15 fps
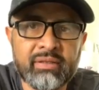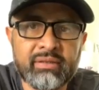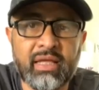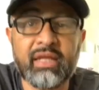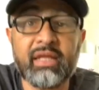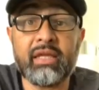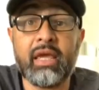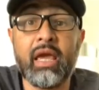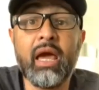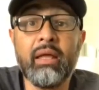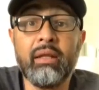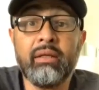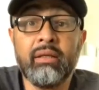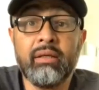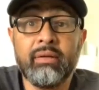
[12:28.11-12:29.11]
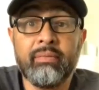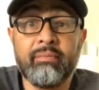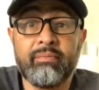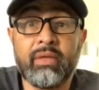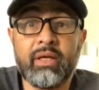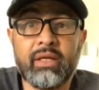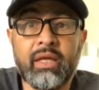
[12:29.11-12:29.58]
that he can
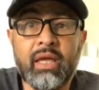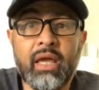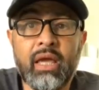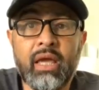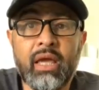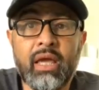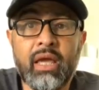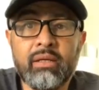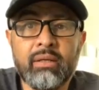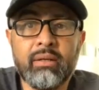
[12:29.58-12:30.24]
be.